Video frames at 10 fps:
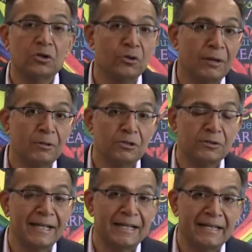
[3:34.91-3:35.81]
you're able to
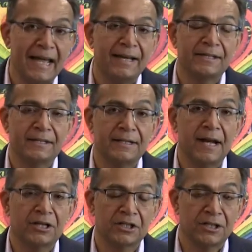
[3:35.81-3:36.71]
take that as a
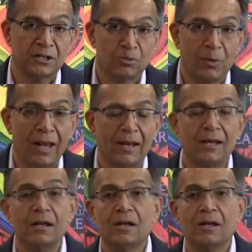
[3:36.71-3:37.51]
deduction as well